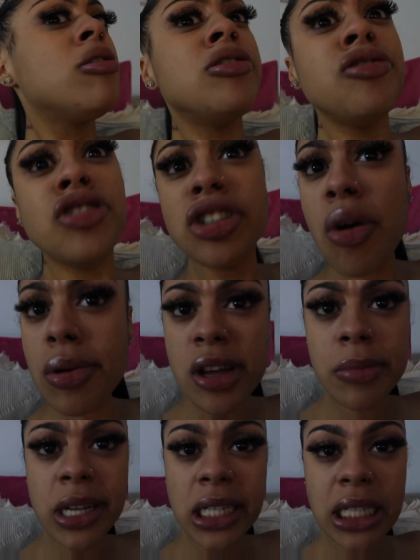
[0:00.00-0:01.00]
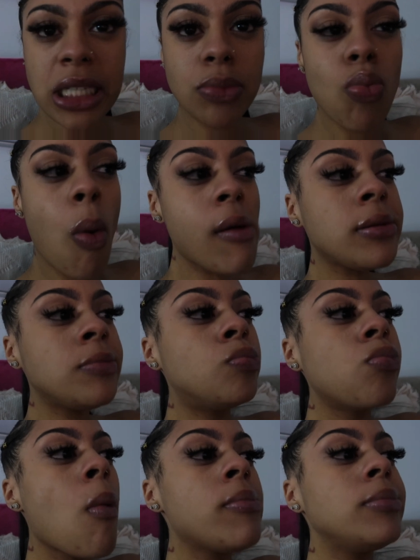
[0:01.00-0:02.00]
And she gonna tell me like,
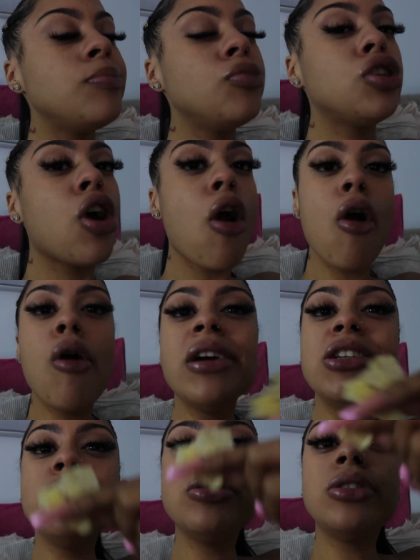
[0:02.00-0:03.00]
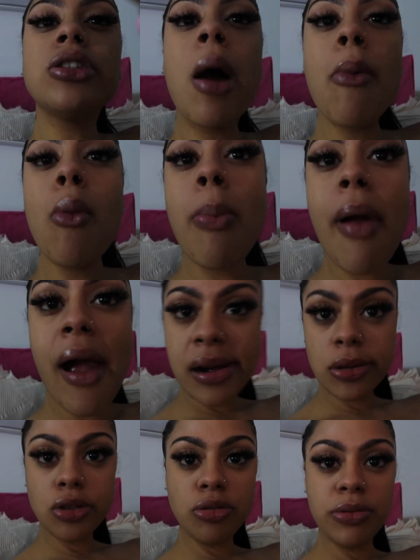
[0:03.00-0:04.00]
girl, go get you a couple
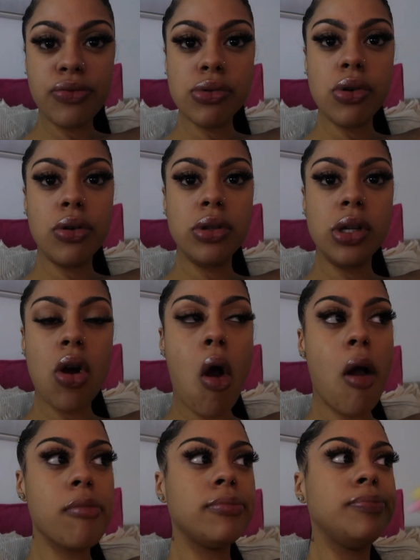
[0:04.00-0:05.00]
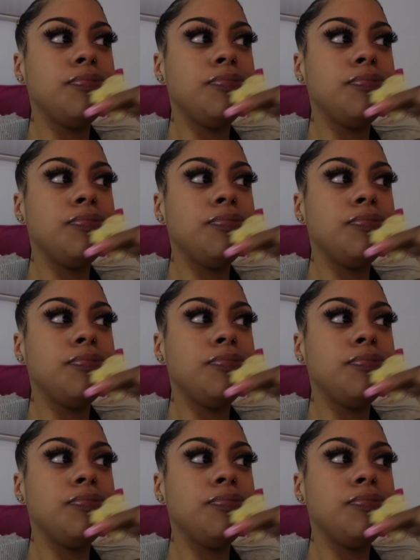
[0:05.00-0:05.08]
pounds before you go to the yard.